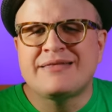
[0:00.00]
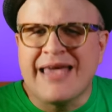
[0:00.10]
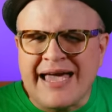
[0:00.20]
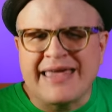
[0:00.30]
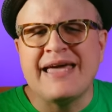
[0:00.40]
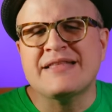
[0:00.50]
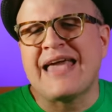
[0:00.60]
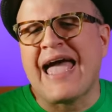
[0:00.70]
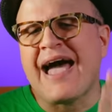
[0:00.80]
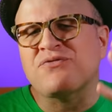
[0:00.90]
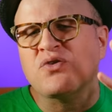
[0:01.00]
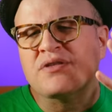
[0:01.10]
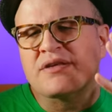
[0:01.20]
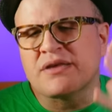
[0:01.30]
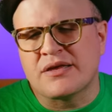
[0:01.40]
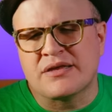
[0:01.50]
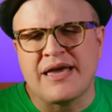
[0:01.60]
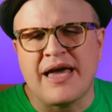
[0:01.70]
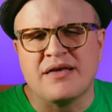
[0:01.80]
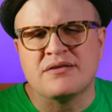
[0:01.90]
Decades after the
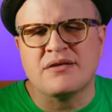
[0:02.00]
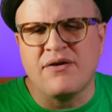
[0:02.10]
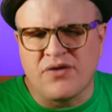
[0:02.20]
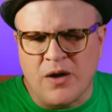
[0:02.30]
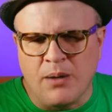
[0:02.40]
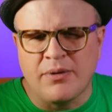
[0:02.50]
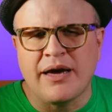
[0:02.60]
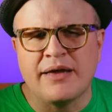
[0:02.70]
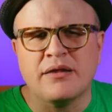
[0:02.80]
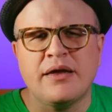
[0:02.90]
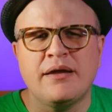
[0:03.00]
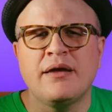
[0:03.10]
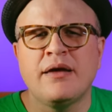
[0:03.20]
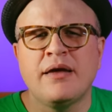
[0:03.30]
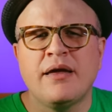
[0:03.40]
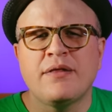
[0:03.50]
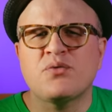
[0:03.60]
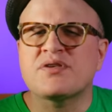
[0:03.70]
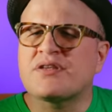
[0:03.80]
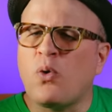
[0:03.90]
success of Come On Eileen,
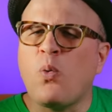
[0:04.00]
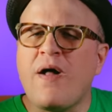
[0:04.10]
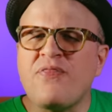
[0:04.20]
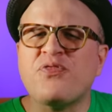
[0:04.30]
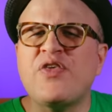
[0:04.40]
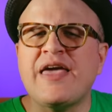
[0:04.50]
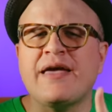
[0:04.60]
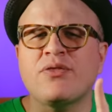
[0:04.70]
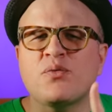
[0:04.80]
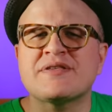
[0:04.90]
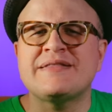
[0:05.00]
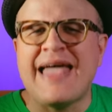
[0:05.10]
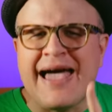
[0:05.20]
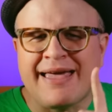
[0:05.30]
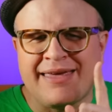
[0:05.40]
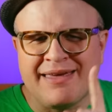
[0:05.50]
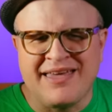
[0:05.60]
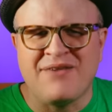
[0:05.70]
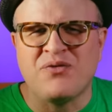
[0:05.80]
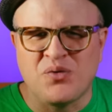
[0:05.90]
there was still one thing that was nagging at
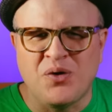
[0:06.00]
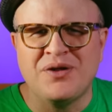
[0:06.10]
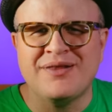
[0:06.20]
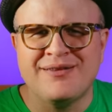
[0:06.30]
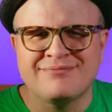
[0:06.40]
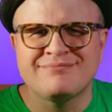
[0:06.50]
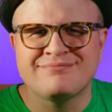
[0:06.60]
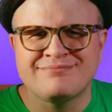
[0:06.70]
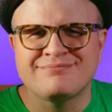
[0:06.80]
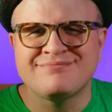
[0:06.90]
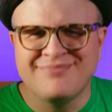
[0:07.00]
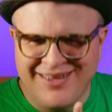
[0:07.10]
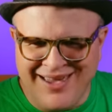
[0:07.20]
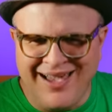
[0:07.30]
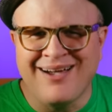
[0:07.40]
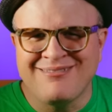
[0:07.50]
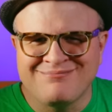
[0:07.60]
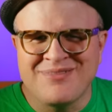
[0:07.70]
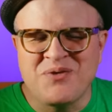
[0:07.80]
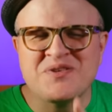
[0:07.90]
Kevin Rowland. Yeah.
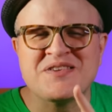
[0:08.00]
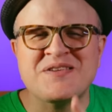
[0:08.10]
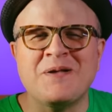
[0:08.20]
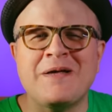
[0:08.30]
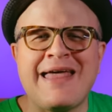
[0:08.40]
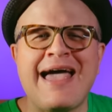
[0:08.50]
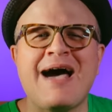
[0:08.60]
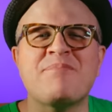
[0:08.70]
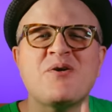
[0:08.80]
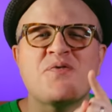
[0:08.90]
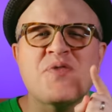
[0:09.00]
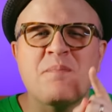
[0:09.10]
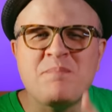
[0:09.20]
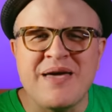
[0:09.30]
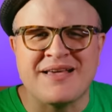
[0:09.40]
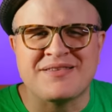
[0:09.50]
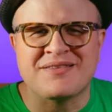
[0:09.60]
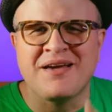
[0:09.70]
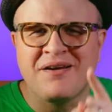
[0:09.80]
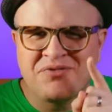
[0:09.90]
he was still unhappy with the
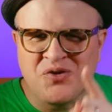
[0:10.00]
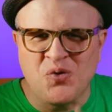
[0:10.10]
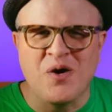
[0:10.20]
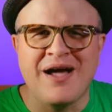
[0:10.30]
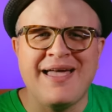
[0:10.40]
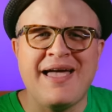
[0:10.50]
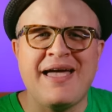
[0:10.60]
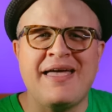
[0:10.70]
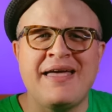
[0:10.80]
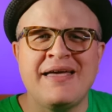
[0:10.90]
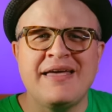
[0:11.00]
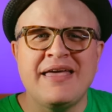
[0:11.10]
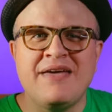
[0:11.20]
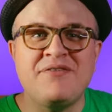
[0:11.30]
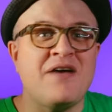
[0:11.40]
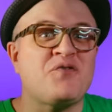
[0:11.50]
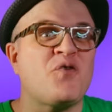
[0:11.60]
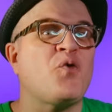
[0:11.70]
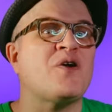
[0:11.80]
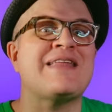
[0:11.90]
mix of Too-Rye-Ay. Even
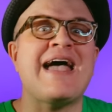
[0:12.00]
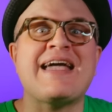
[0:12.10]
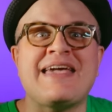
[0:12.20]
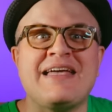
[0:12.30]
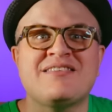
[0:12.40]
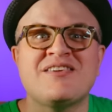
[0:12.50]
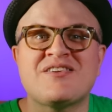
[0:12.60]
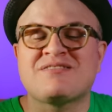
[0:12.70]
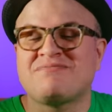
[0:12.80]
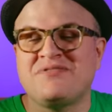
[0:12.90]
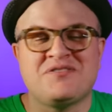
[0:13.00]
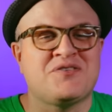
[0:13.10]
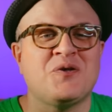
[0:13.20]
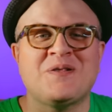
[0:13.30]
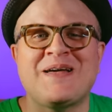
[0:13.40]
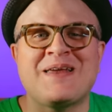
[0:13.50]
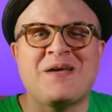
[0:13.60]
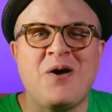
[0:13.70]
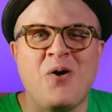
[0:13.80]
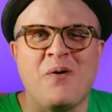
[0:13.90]
after four decades, he couldn't let it
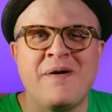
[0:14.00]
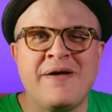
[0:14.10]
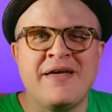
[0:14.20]
go.